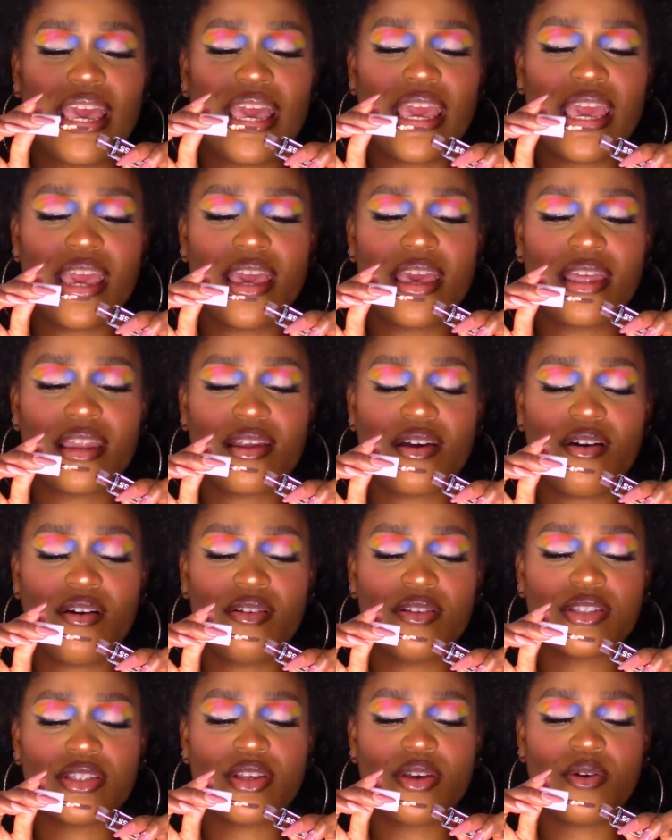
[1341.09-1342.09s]
And
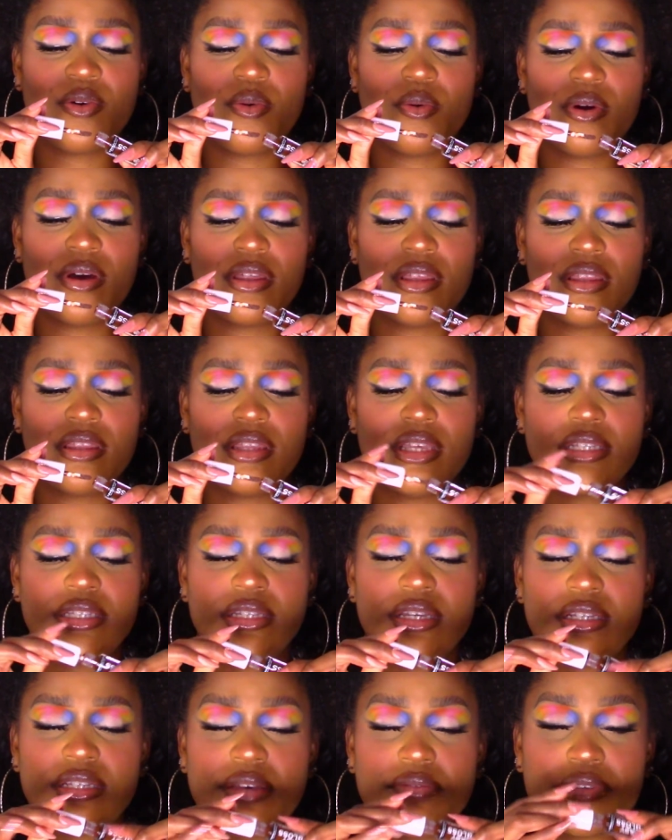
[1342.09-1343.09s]
also this
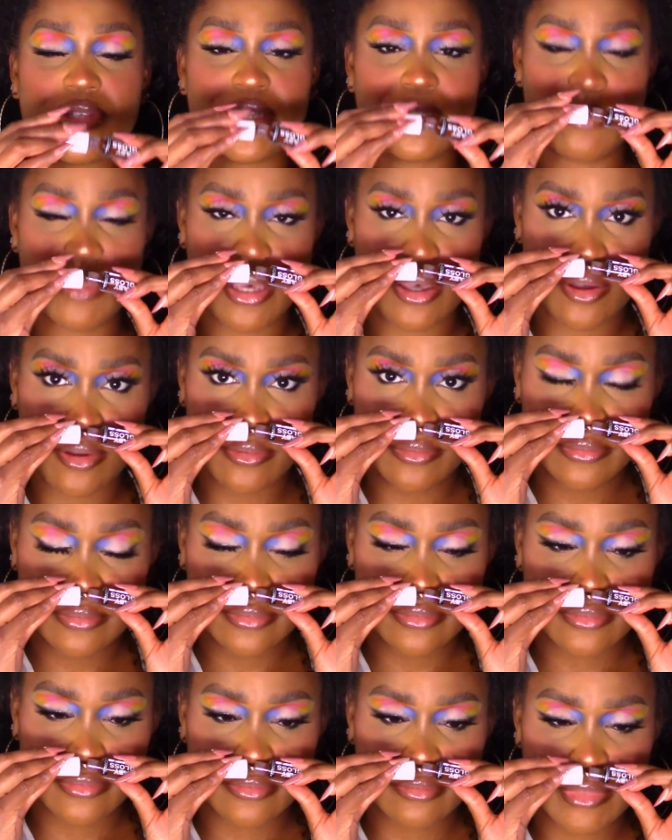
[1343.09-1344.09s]
does have a smell,
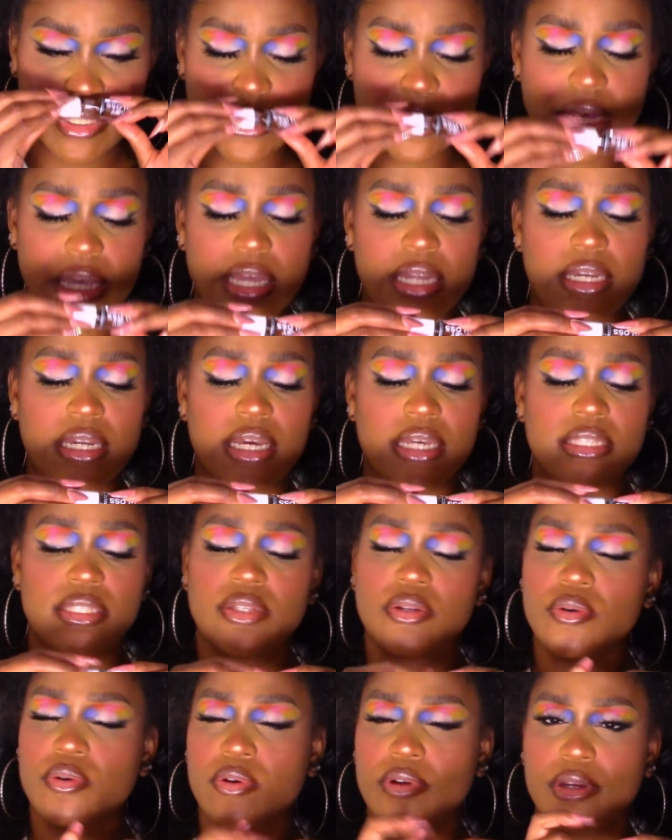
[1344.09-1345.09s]
but it's like a nice
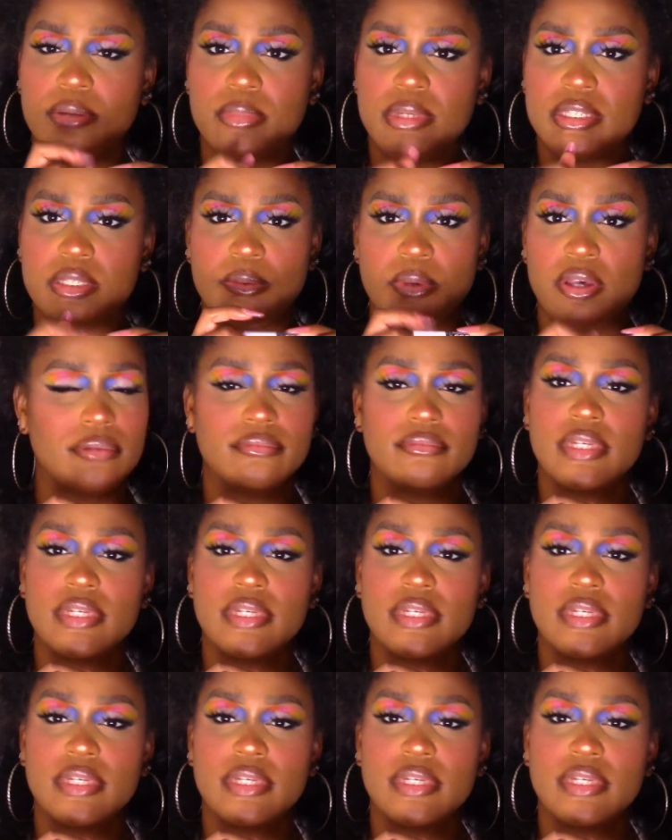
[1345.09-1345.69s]
little creamy smell.